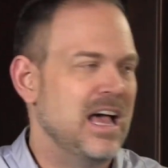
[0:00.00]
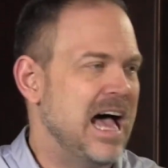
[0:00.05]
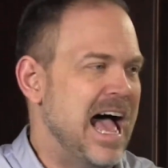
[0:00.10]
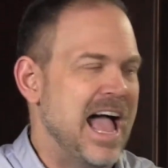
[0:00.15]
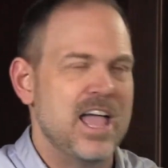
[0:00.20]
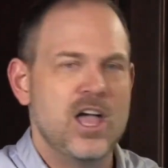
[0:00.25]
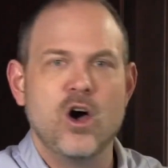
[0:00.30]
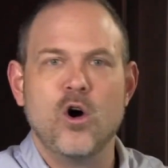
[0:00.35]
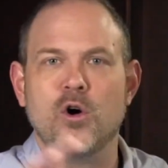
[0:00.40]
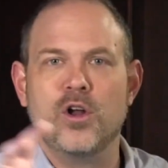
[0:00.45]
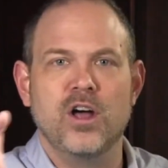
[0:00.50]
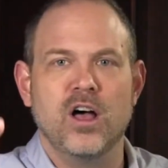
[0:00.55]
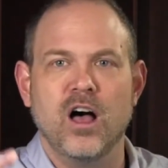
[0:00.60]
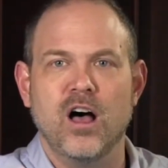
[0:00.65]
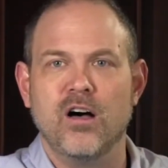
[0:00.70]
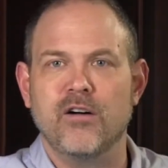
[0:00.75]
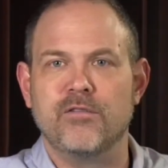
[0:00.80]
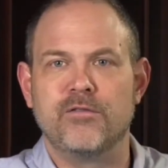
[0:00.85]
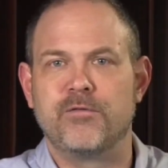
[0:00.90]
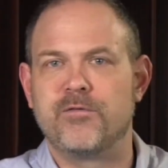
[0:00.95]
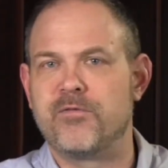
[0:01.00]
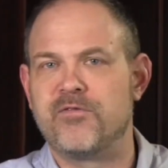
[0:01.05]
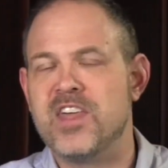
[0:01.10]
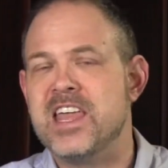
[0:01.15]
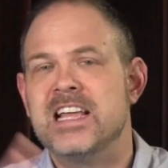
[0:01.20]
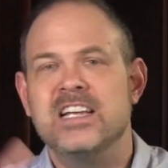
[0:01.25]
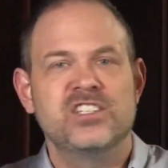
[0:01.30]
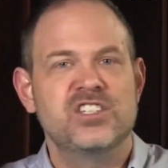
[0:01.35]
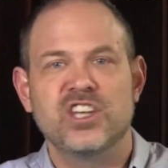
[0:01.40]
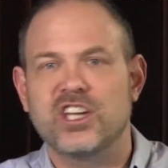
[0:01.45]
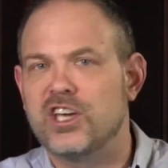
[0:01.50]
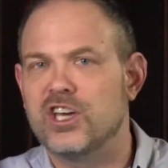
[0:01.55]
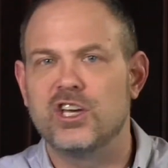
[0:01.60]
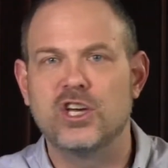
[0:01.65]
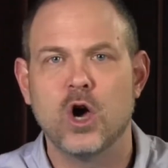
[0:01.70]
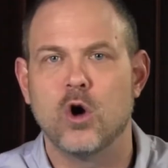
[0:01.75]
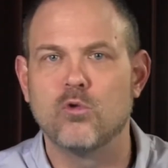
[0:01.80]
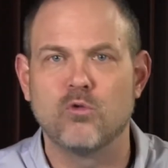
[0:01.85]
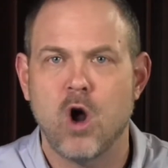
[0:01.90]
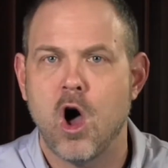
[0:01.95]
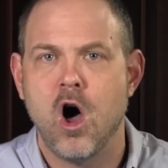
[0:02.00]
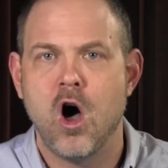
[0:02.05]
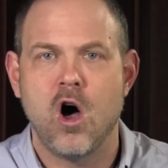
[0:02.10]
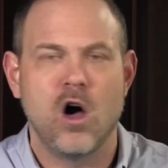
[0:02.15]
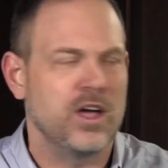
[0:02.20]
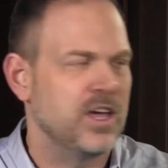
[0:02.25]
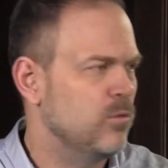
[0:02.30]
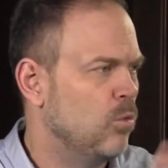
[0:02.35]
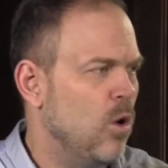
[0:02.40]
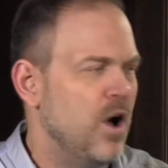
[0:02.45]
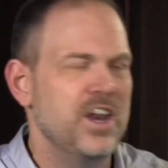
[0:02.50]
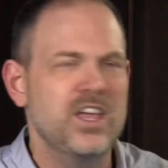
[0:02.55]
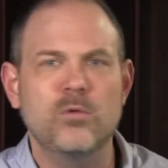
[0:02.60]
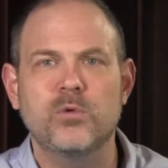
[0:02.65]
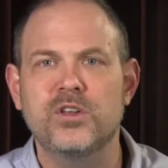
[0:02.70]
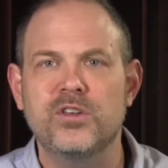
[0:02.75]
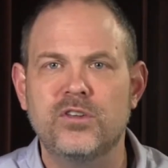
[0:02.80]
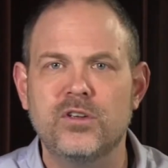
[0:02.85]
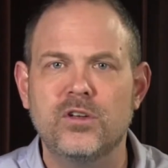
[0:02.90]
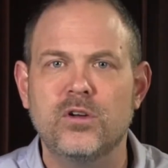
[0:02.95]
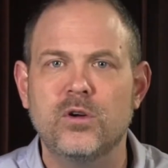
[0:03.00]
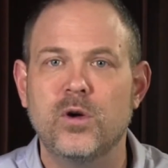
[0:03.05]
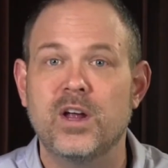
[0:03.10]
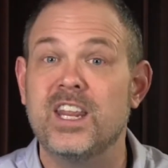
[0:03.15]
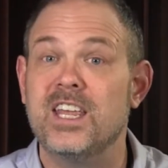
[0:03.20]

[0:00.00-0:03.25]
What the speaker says: iota of things that could go wrong and what he would do,